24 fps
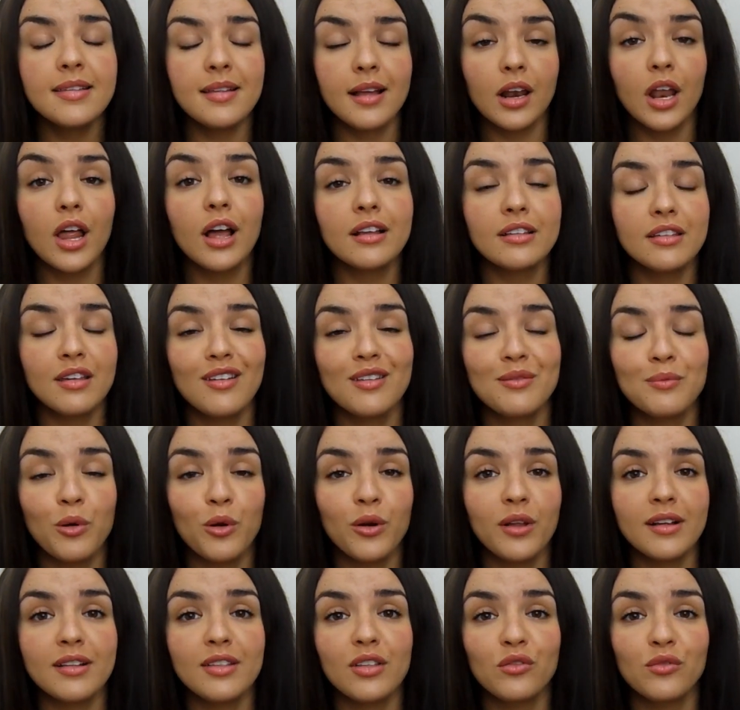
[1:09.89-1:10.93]
So I like to use
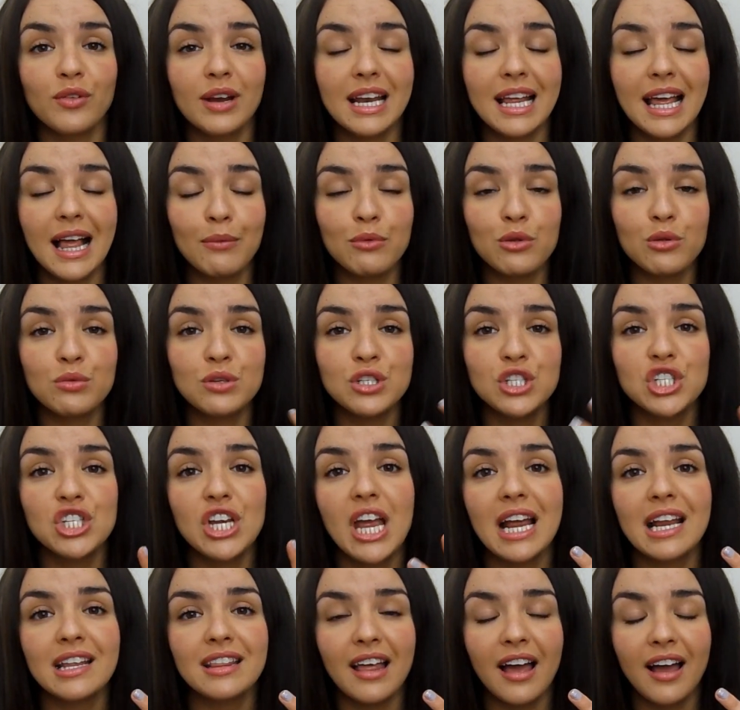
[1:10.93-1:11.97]
products that really help to
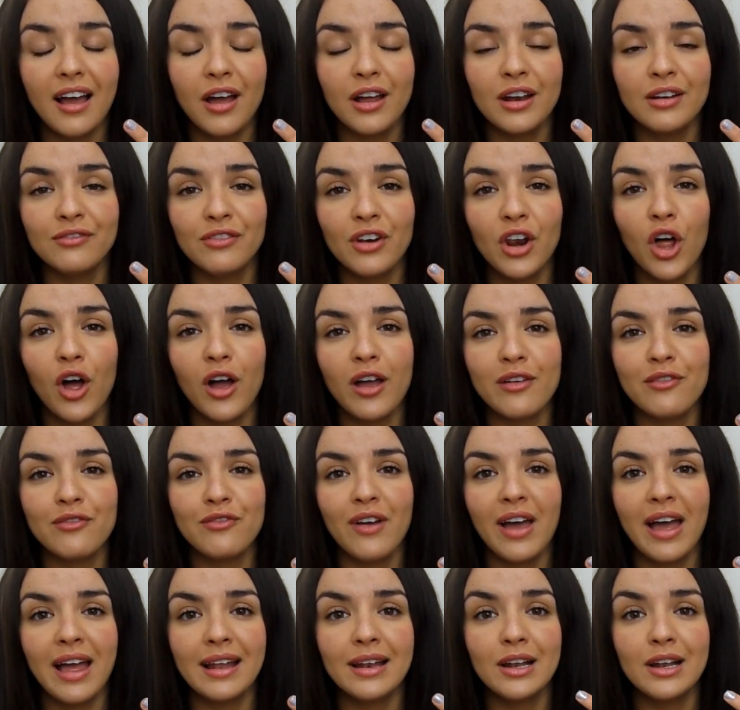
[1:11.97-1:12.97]
inject that kind of life